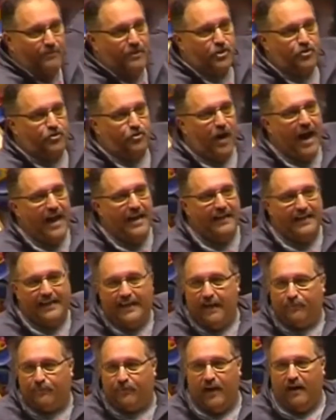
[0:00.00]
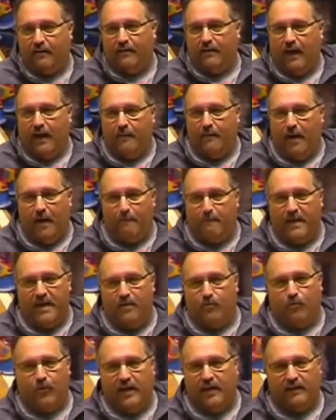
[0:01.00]
trying to get there. I'm
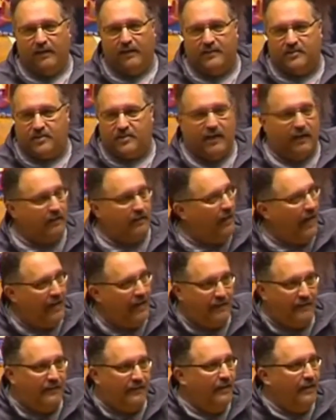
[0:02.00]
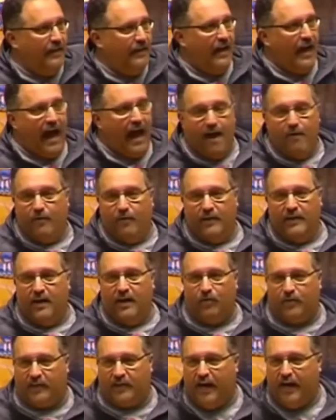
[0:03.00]
being realistic. Like, I really
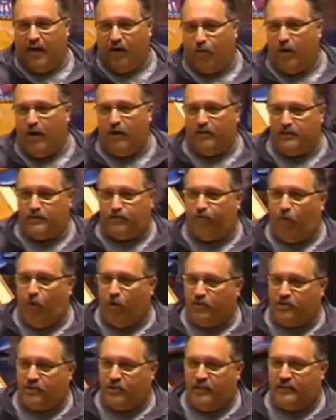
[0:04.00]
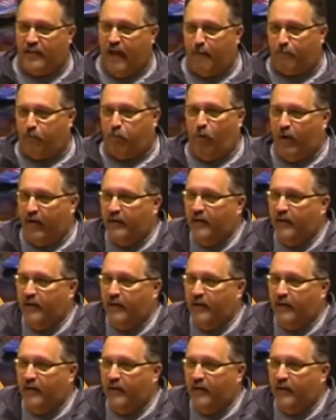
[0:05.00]
don't care where we're forced at that point.